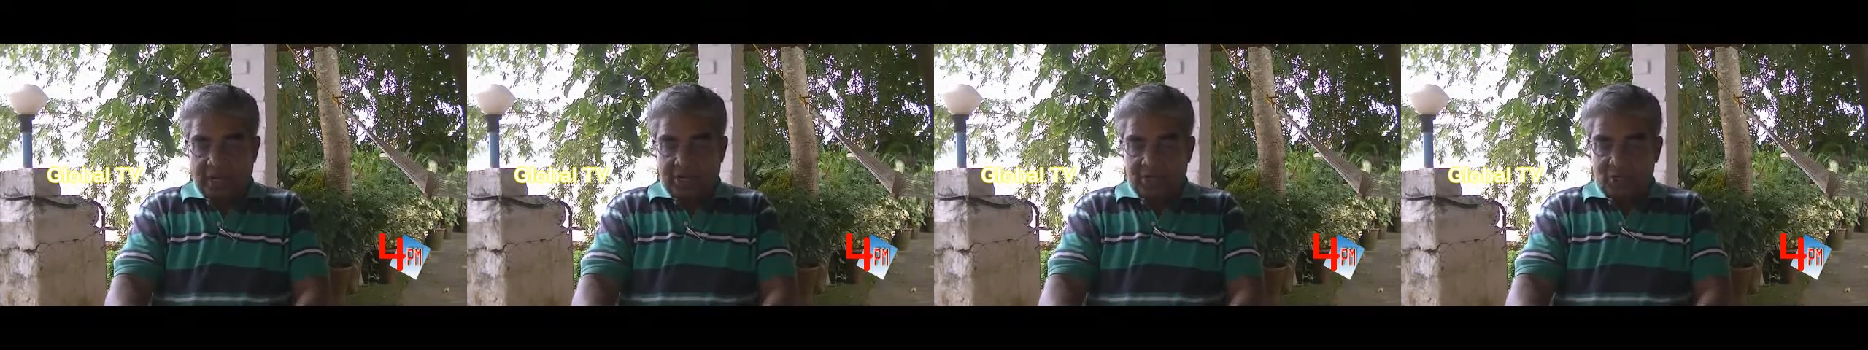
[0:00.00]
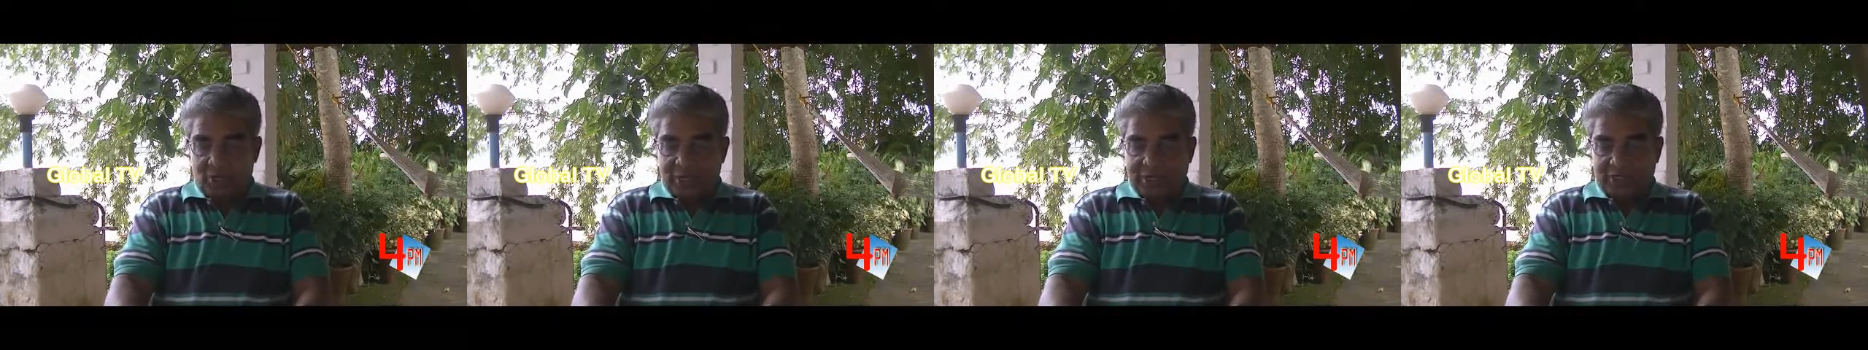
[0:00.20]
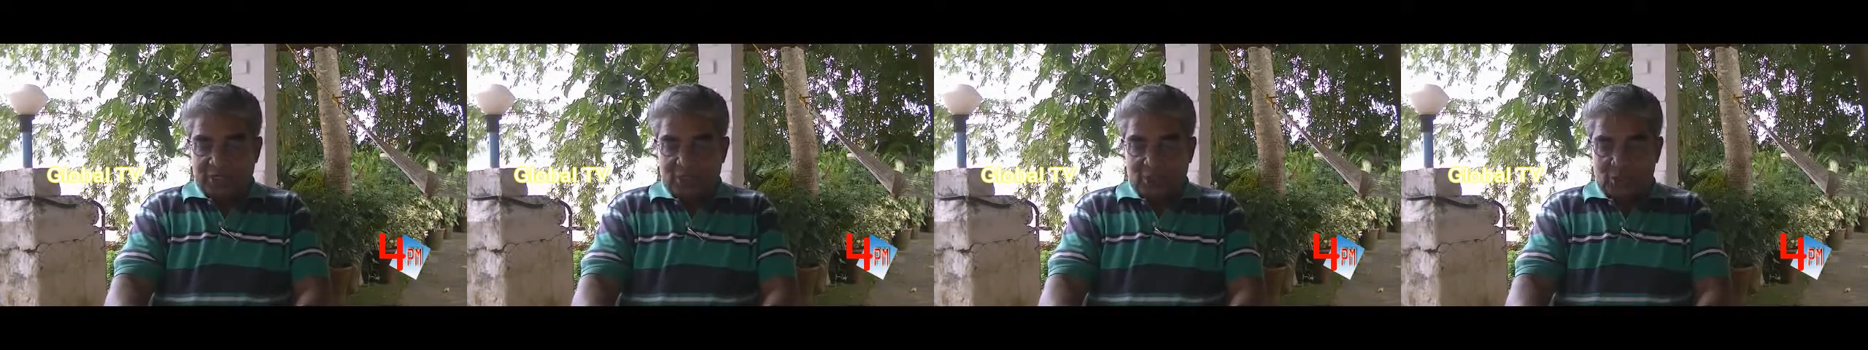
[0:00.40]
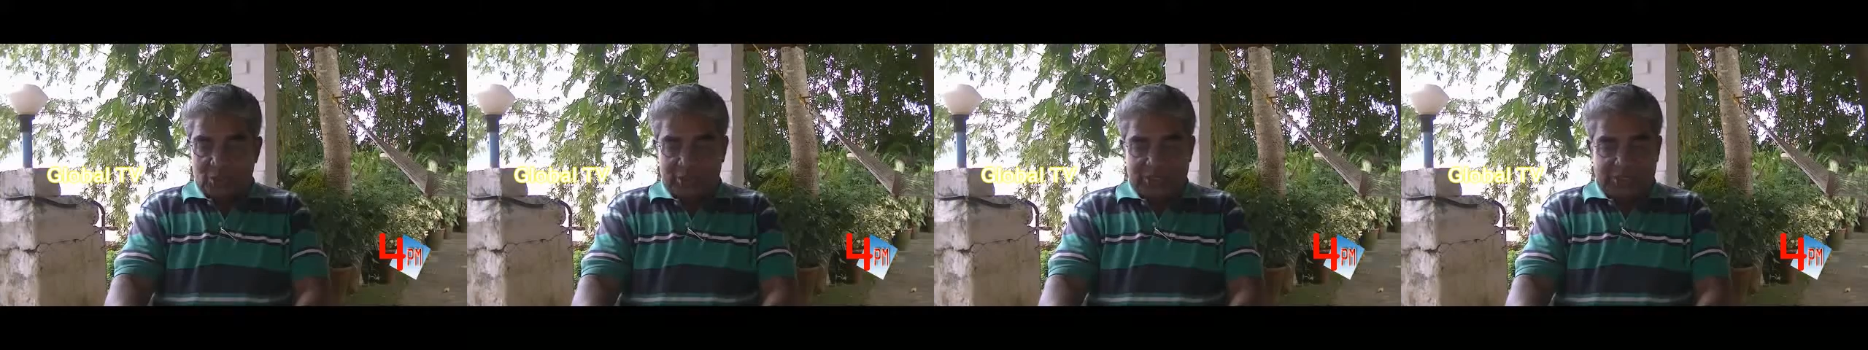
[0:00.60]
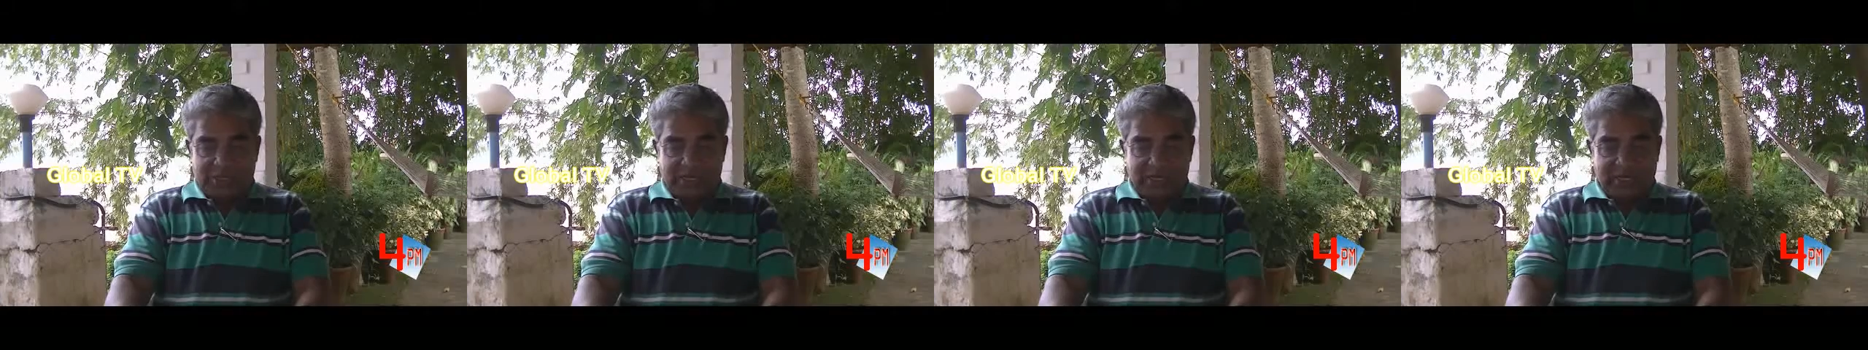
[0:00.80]
You had
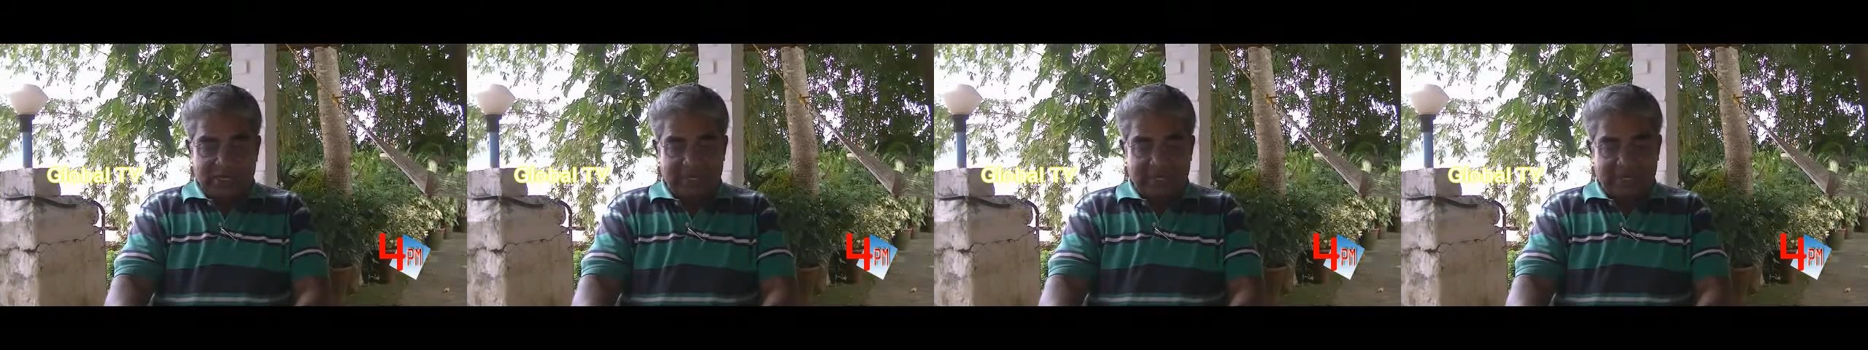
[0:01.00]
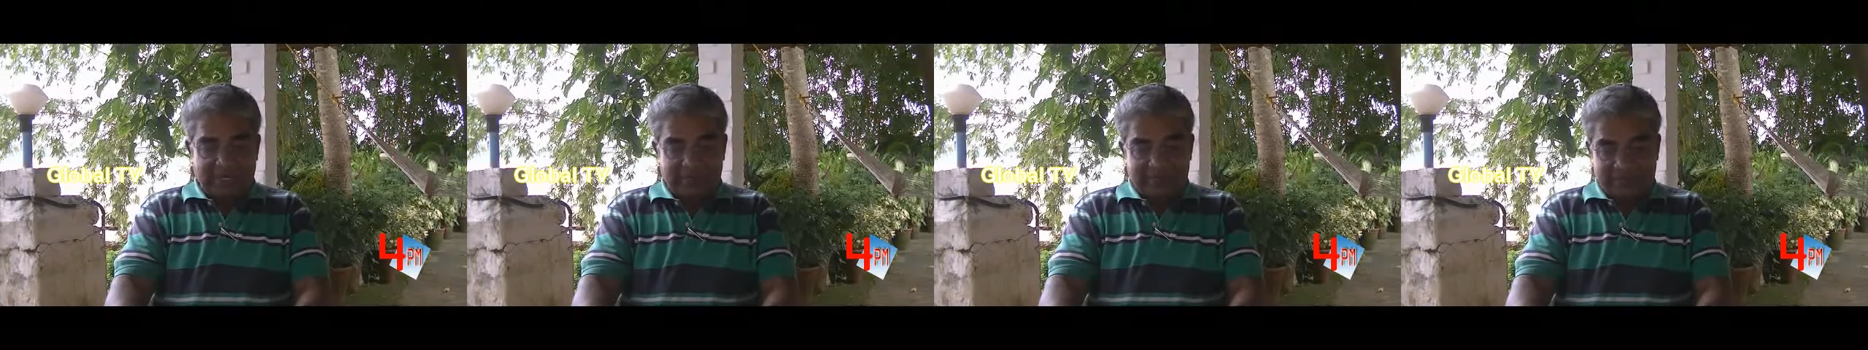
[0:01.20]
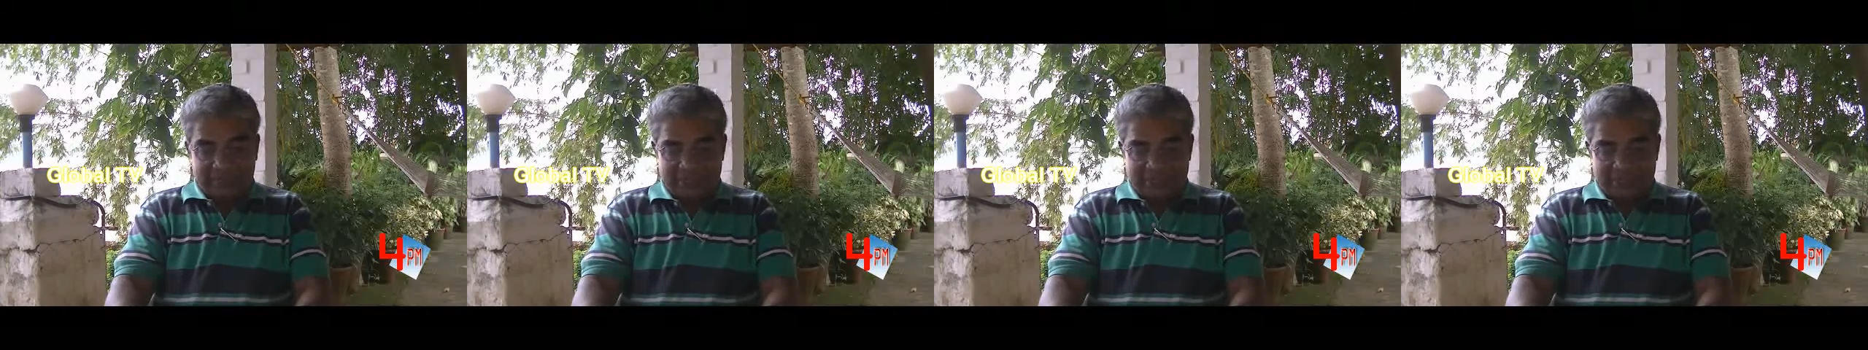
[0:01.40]
sold tea at railway